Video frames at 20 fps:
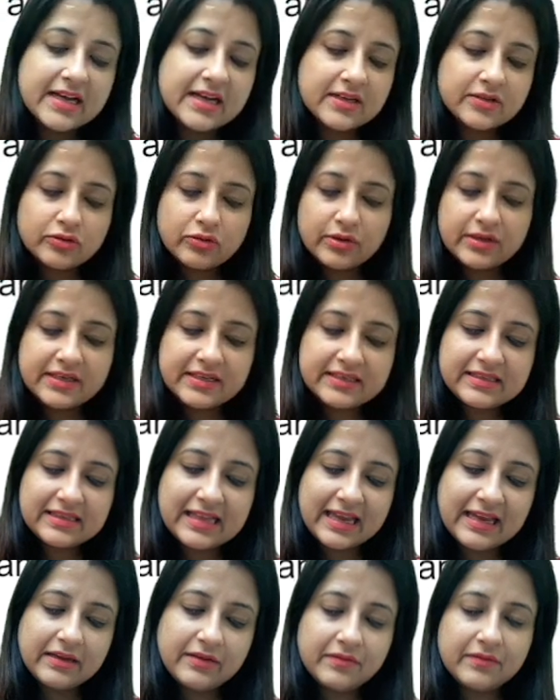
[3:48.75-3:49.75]
So it is
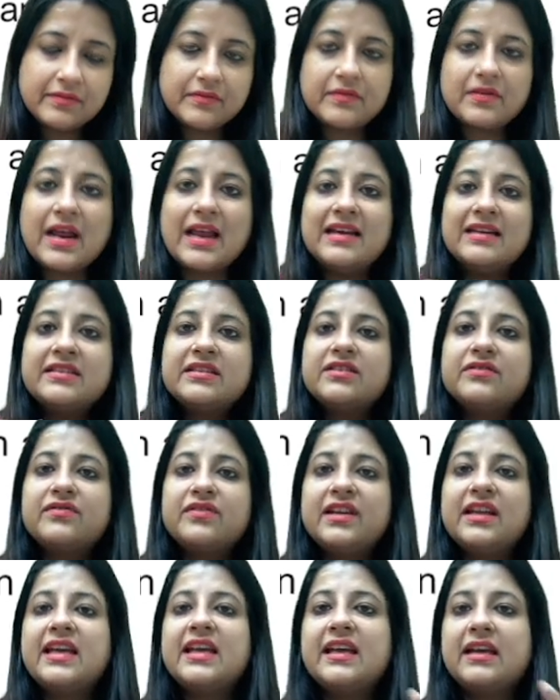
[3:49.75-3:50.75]
like
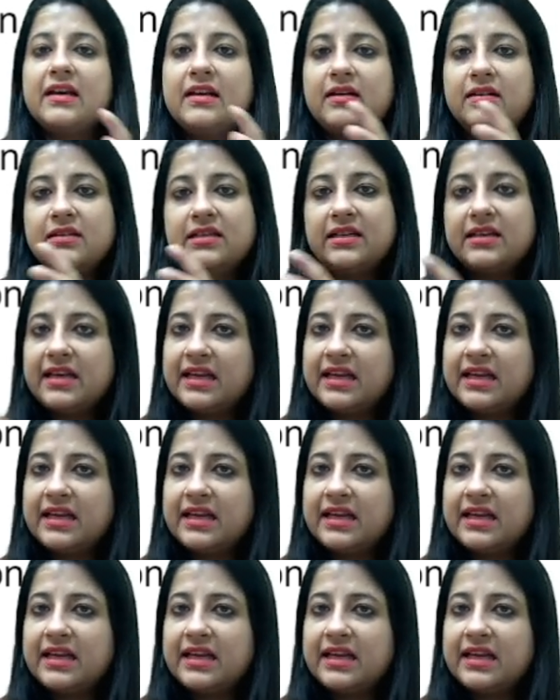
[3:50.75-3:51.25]
relatively the